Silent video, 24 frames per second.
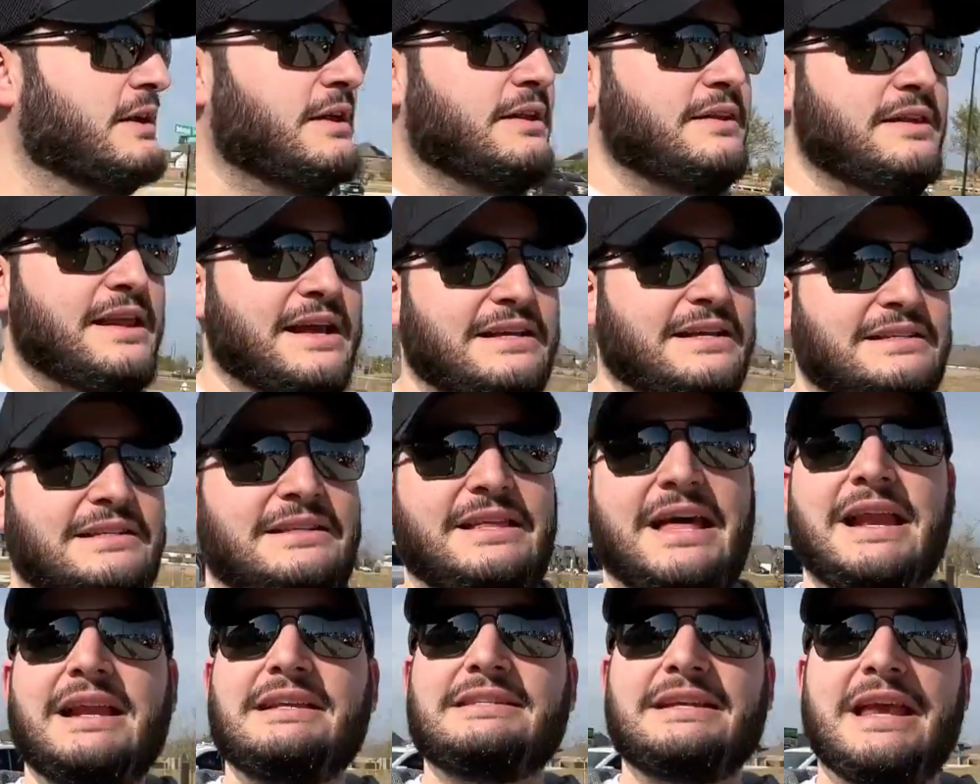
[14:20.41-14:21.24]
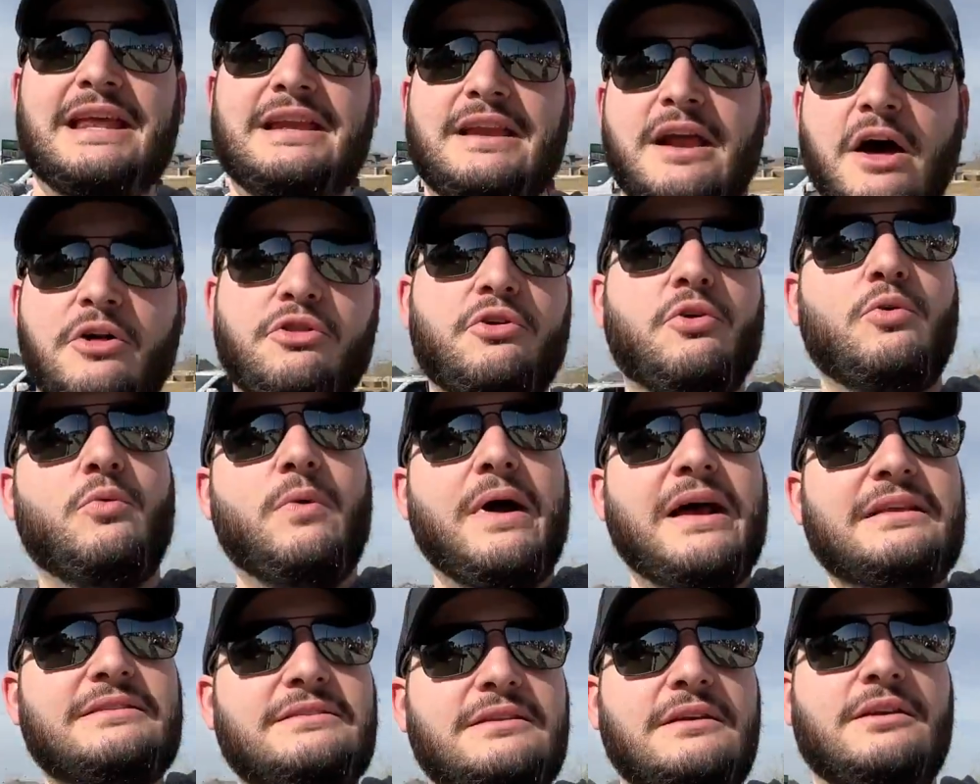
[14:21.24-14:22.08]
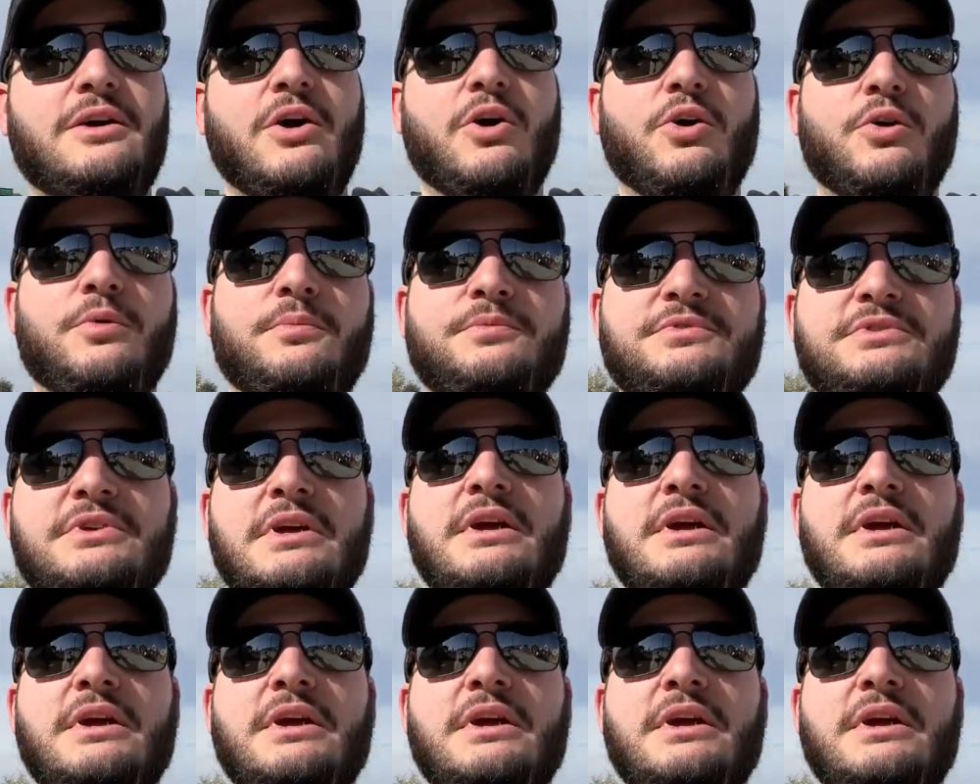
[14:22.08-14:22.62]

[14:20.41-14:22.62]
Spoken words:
Next to that is another Weston Homes.